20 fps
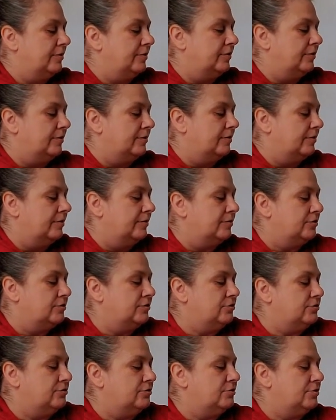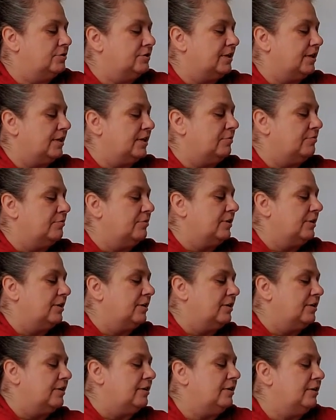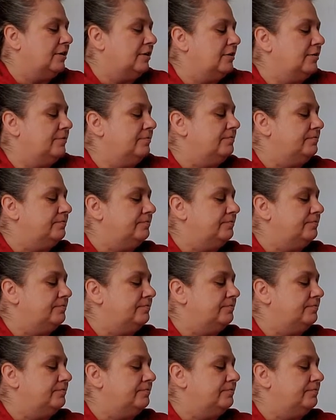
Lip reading: And just do the same thing again.